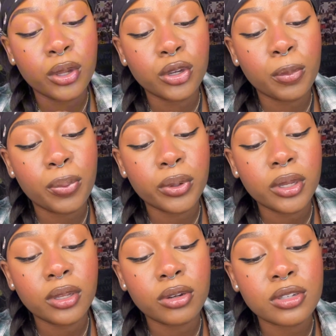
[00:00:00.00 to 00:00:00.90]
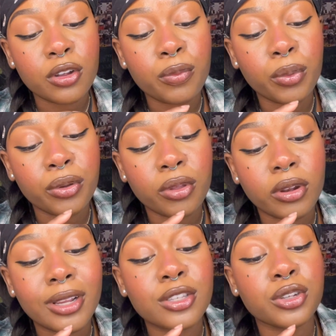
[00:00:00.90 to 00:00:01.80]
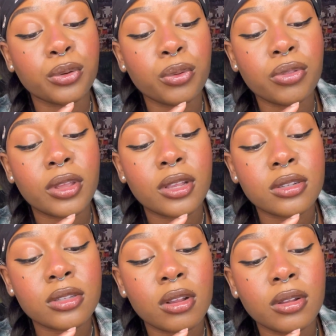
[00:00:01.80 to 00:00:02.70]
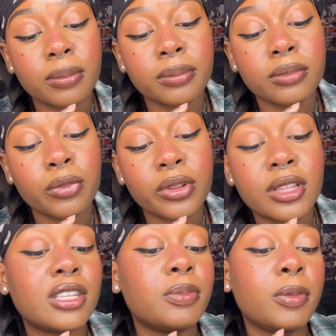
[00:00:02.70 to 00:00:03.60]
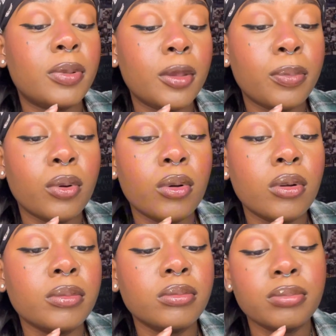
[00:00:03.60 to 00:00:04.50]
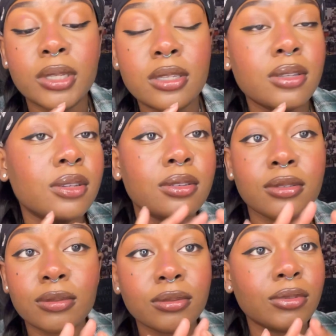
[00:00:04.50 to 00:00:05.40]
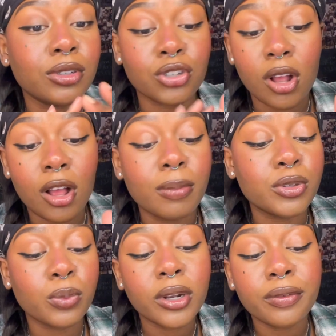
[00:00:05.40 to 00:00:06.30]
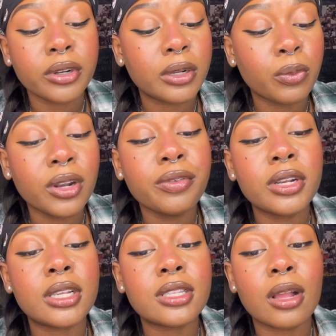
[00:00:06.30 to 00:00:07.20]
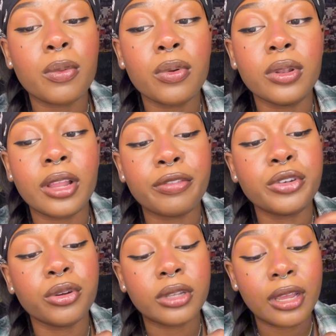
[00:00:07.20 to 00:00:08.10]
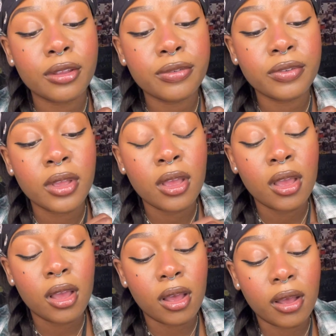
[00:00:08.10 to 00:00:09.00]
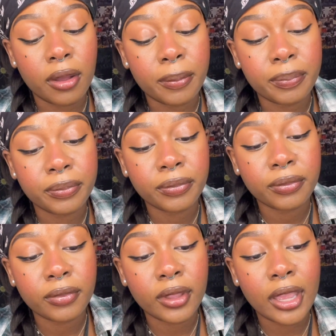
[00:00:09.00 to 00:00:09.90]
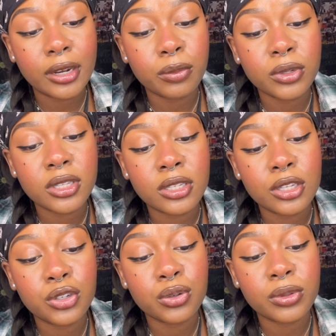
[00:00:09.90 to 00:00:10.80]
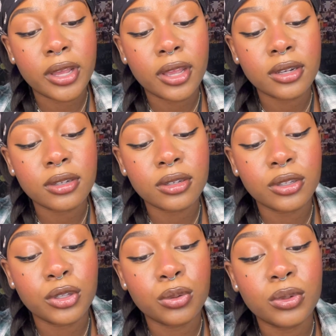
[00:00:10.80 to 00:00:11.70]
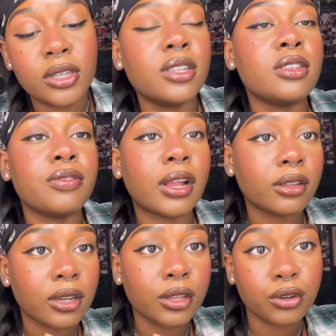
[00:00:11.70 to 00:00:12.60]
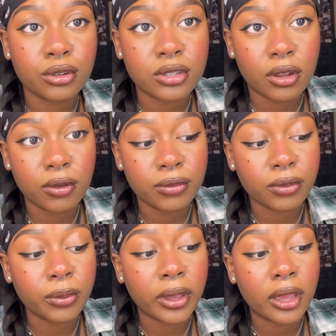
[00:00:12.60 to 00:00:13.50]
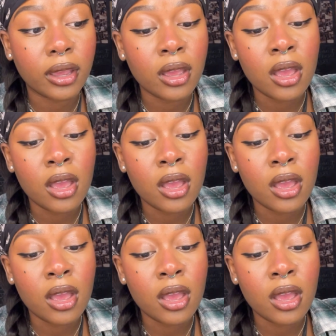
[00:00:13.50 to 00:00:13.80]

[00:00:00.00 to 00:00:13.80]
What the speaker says: you're putting your self-worth on external things, whether this be people, places, jobs, whatever it is that left your life. And it was to teach you that you needed to validate yourself, okay?